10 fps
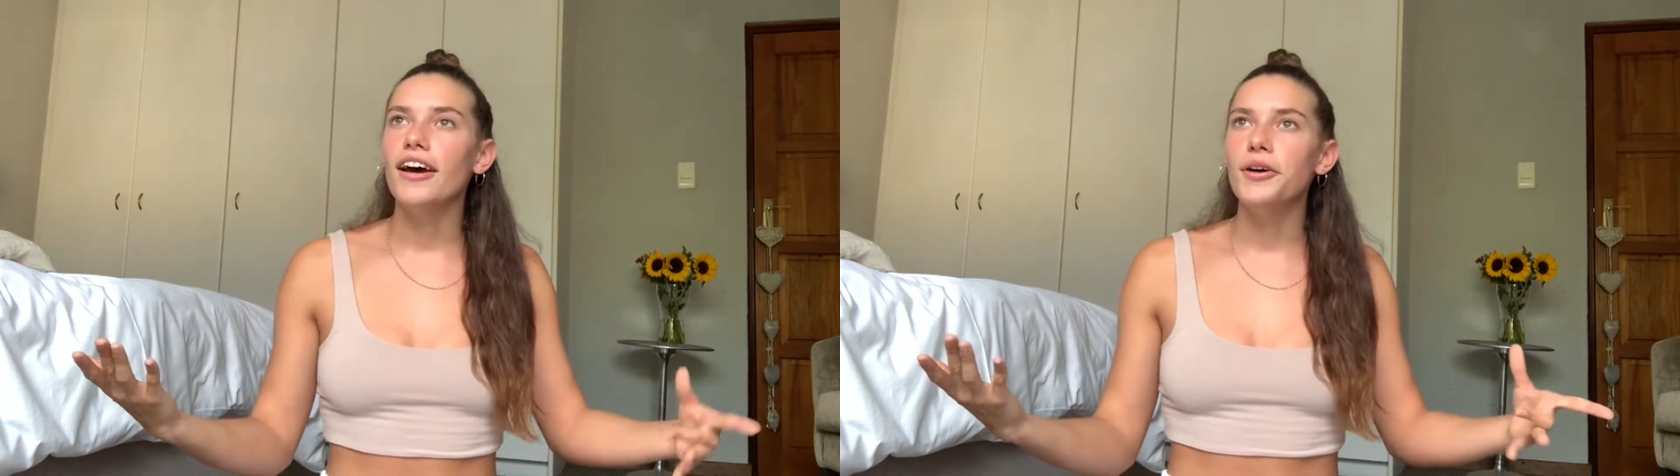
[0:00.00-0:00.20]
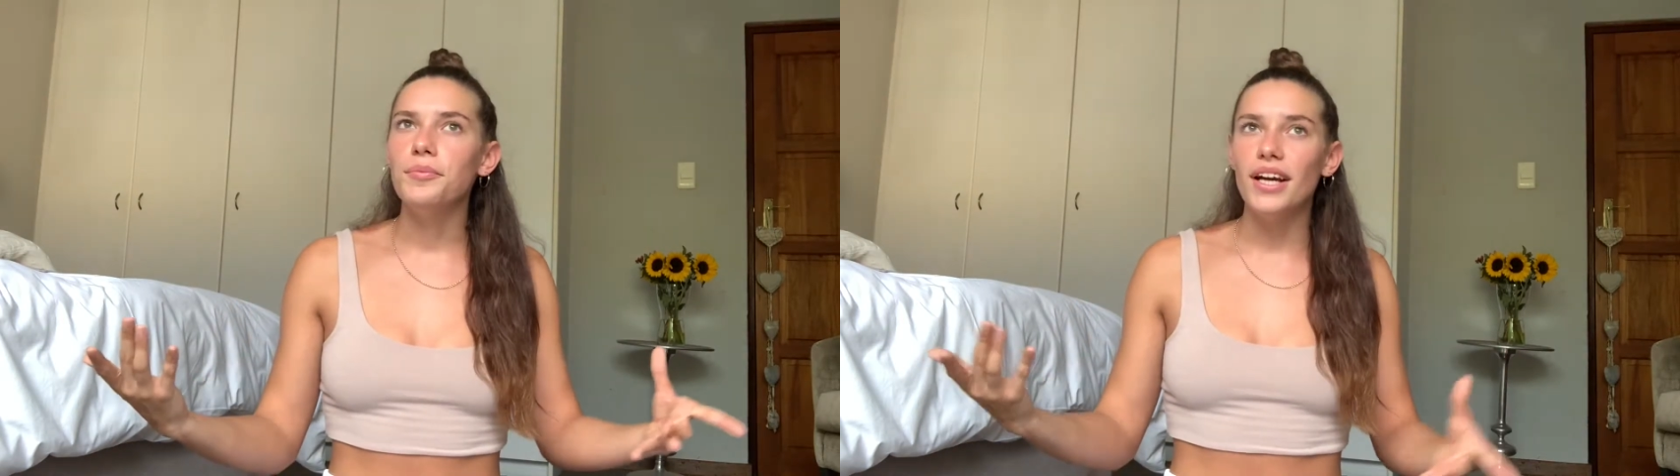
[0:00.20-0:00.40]

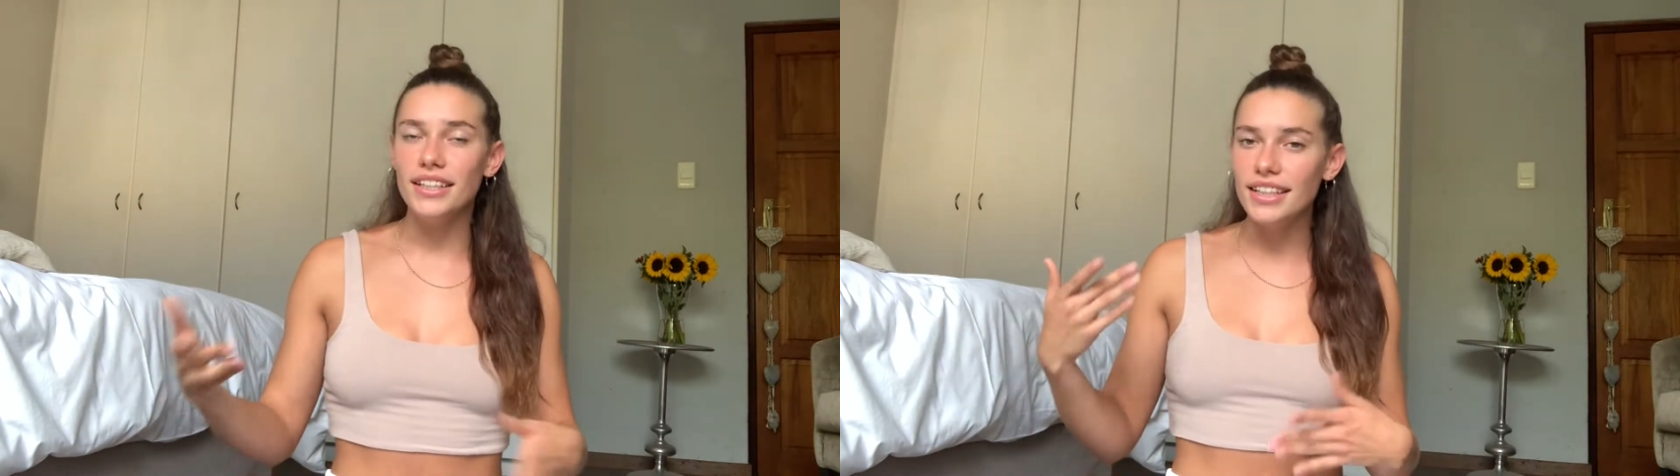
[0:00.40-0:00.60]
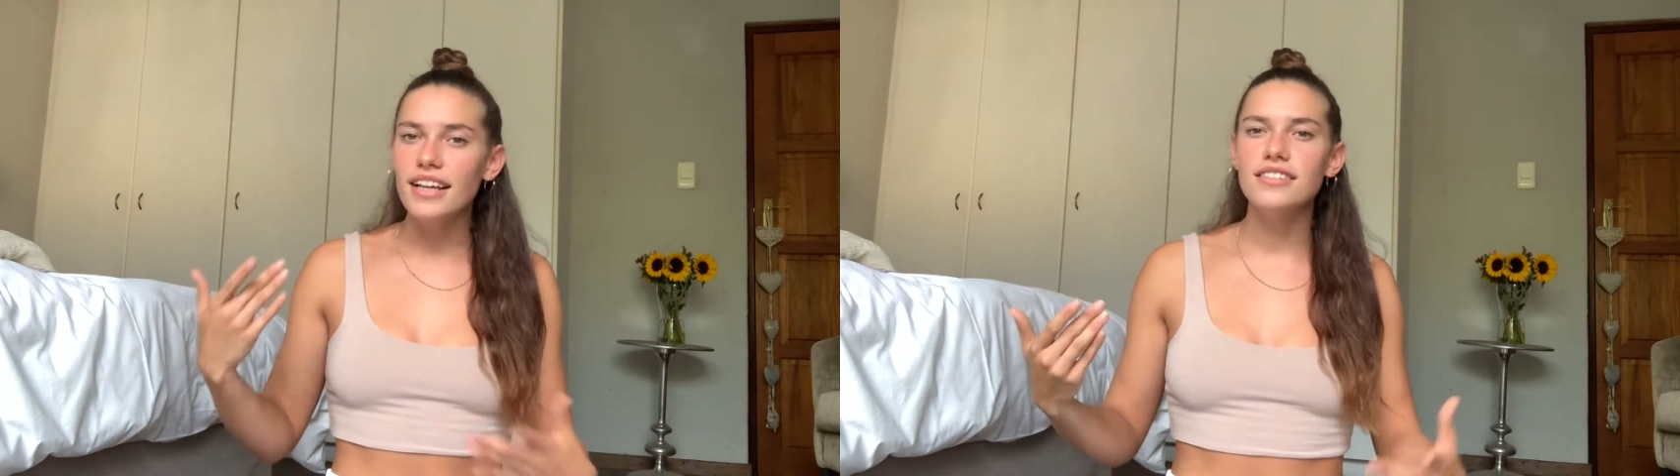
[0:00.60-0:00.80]

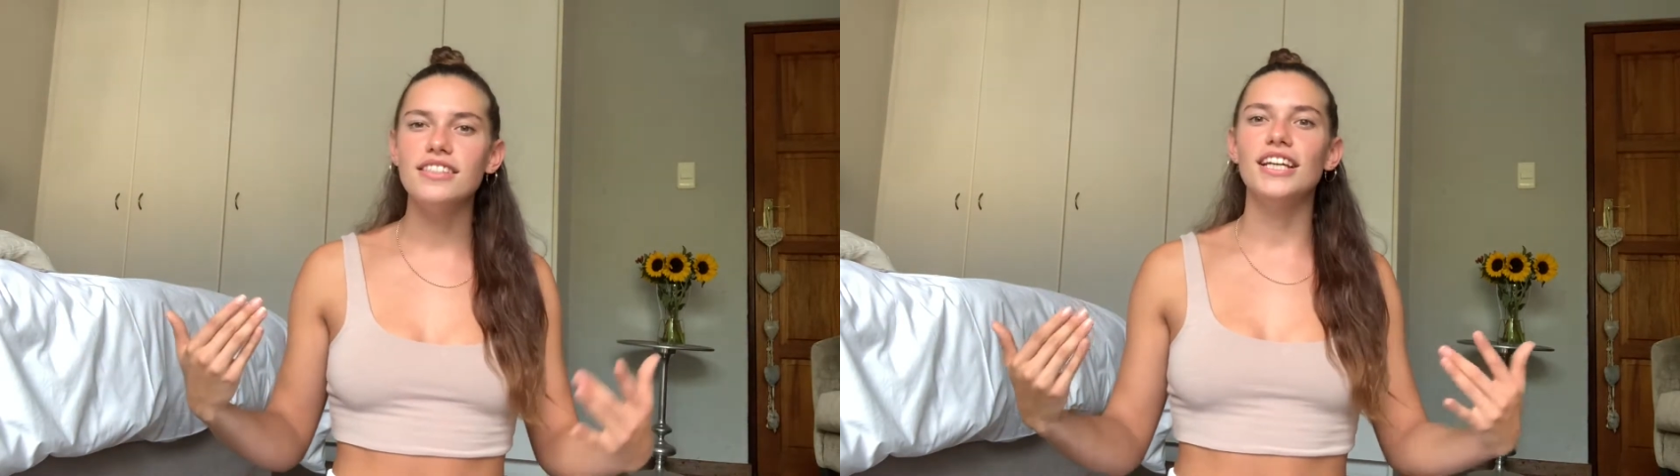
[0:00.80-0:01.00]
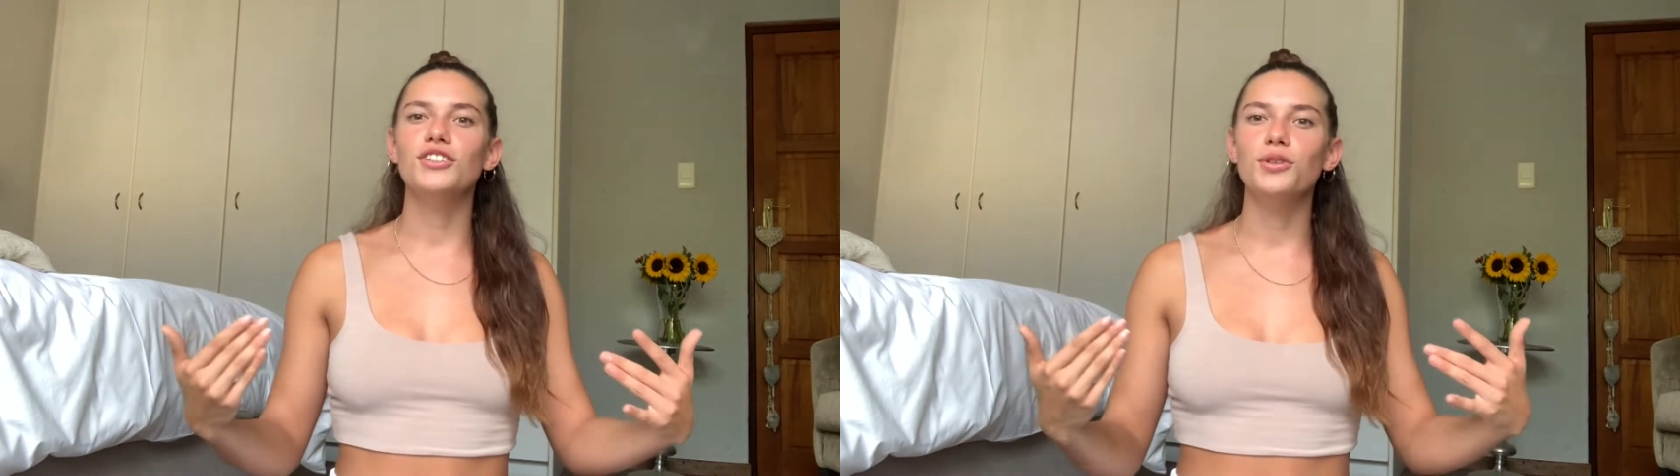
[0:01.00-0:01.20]
it does
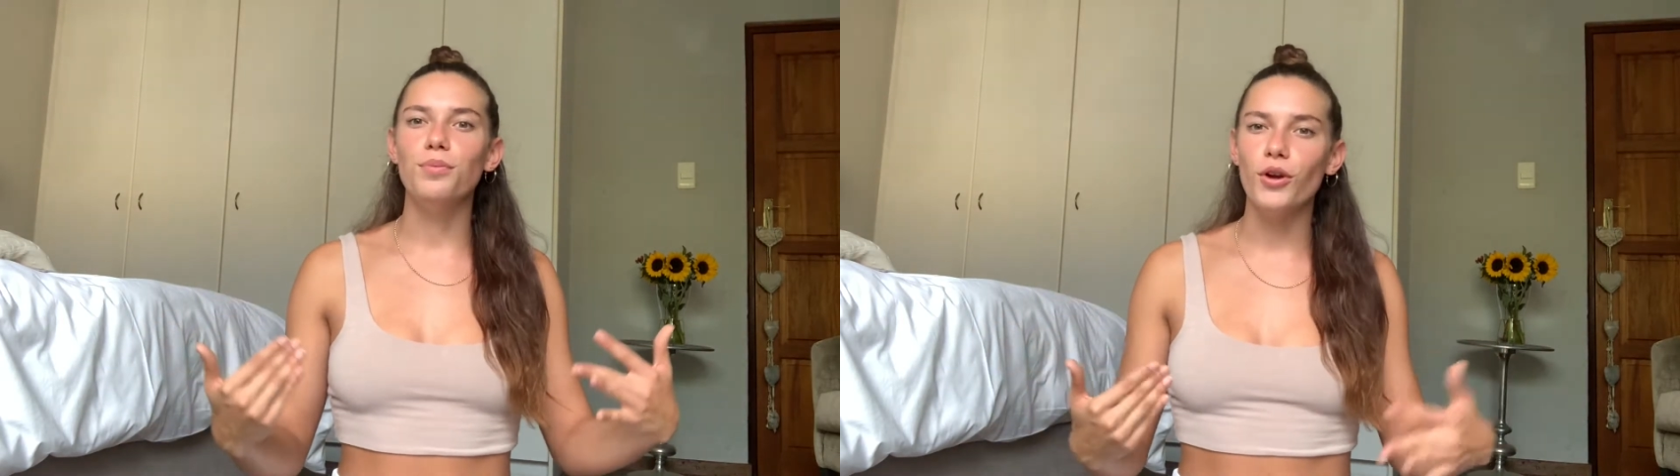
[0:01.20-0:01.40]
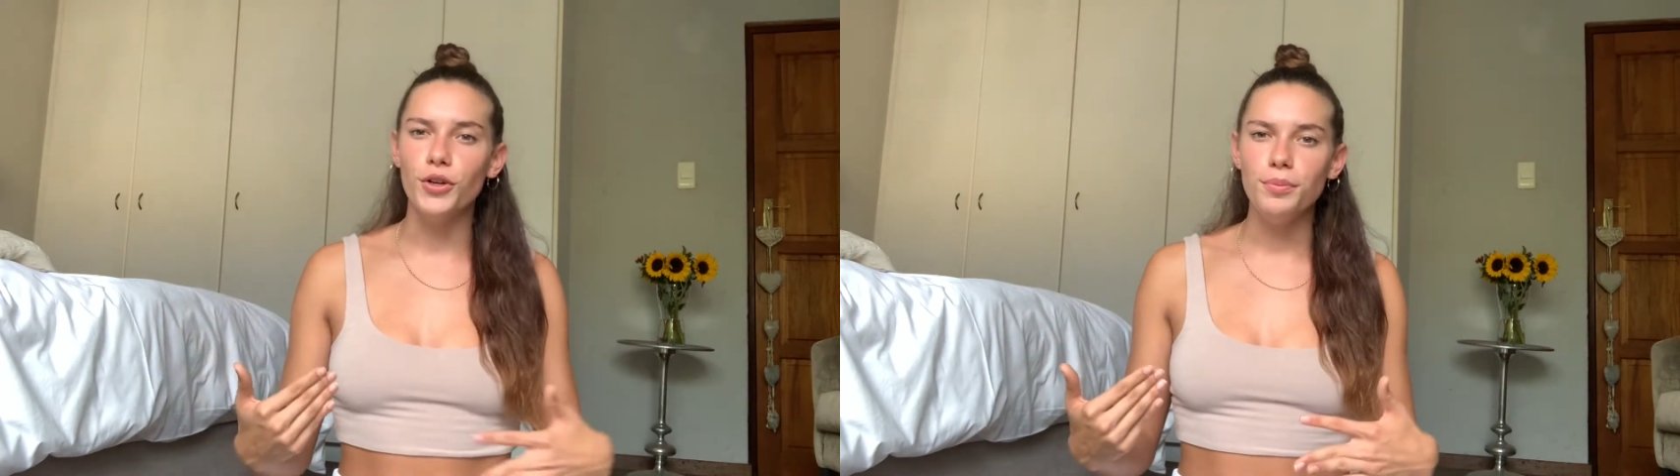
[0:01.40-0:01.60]
tend to
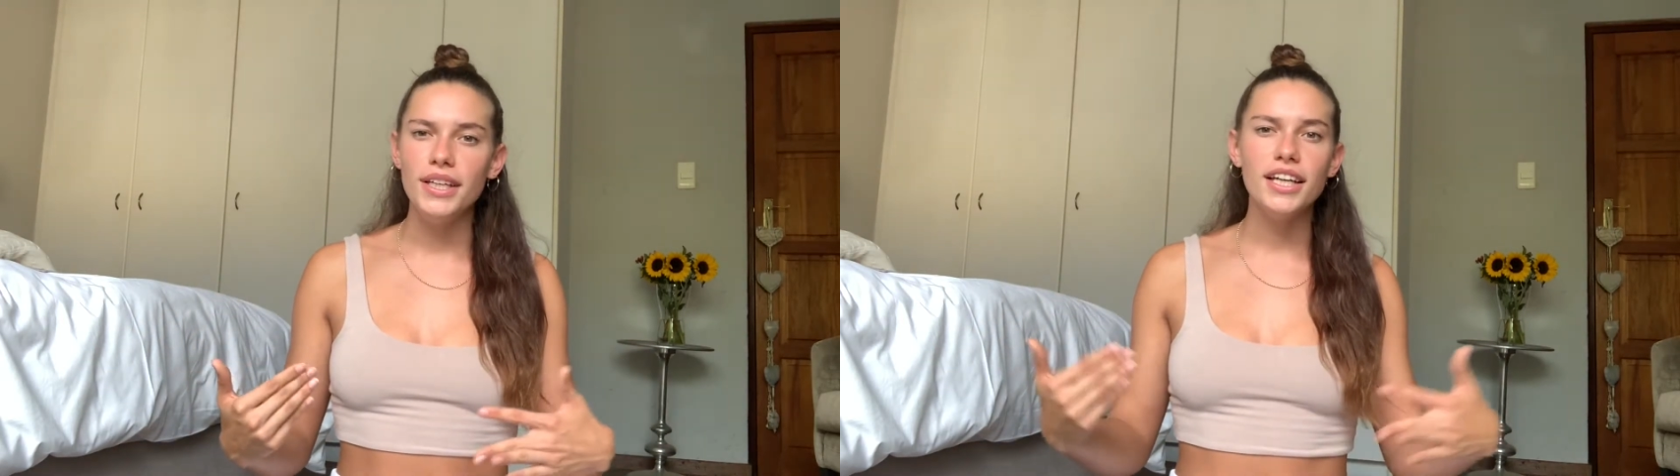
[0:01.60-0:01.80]
bloat me.